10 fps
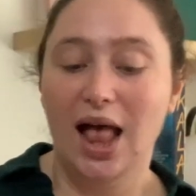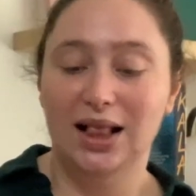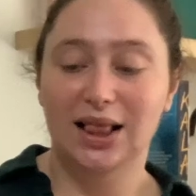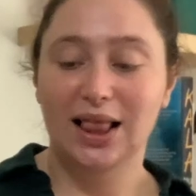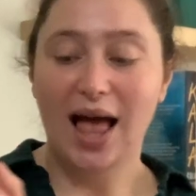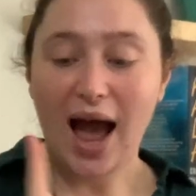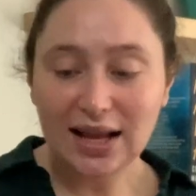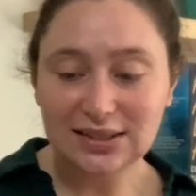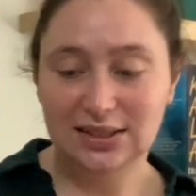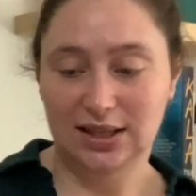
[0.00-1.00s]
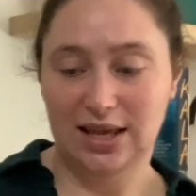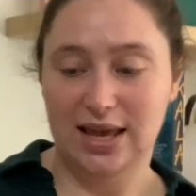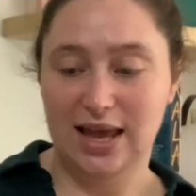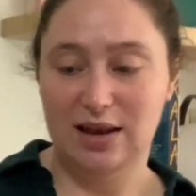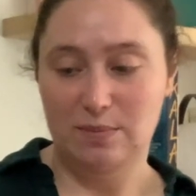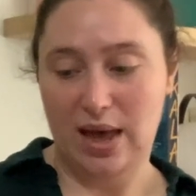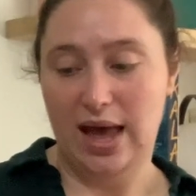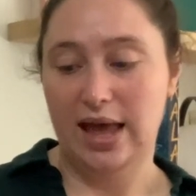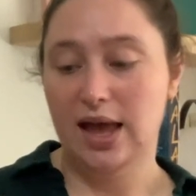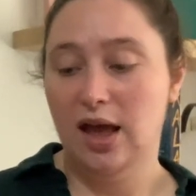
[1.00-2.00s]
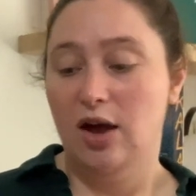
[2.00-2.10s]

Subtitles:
Lastly, in May,